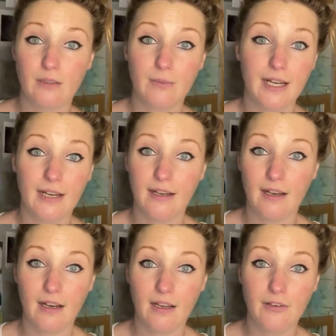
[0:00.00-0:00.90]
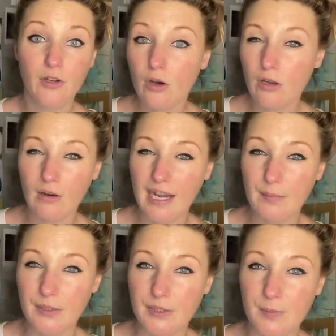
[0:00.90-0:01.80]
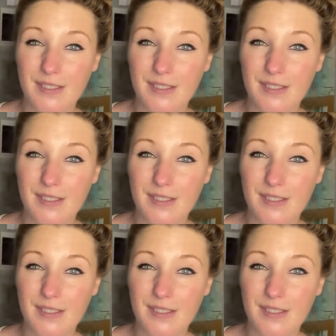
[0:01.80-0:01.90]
where not a lot happened,